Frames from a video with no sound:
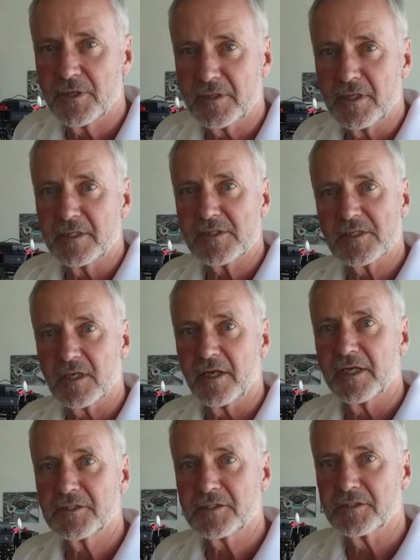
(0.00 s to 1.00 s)
during the
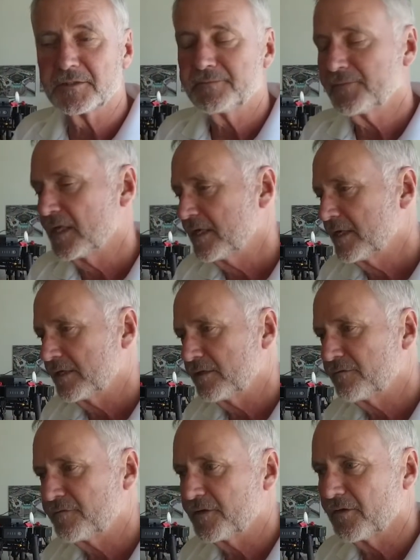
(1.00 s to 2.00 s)
installation
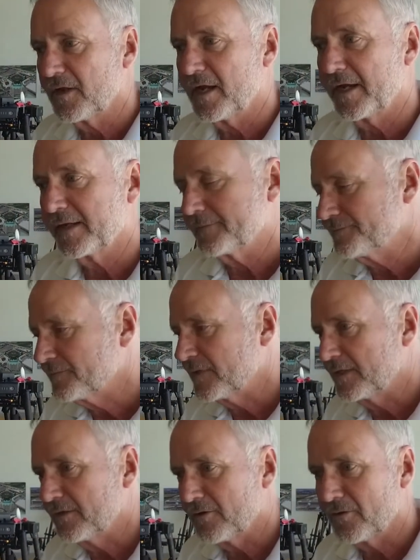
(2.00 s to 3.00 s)
you feel like,
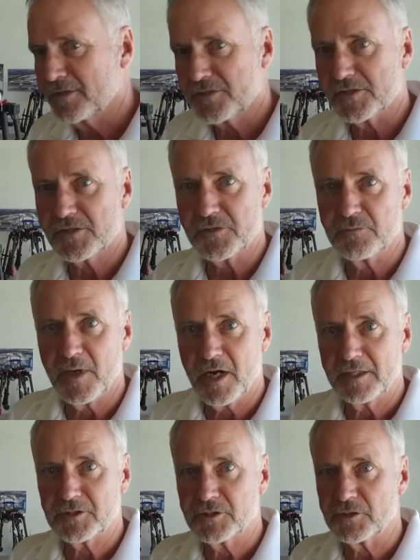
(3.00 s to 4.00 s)
you know, this is too
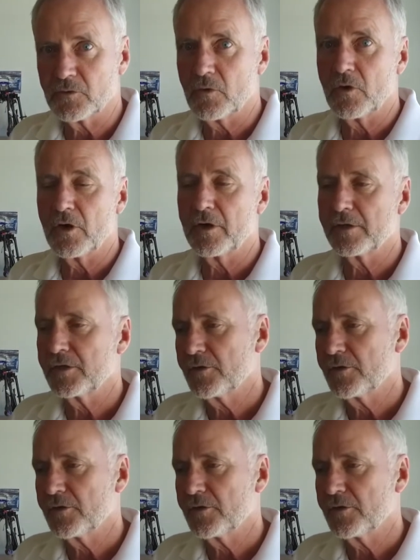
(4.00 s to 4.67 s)
much or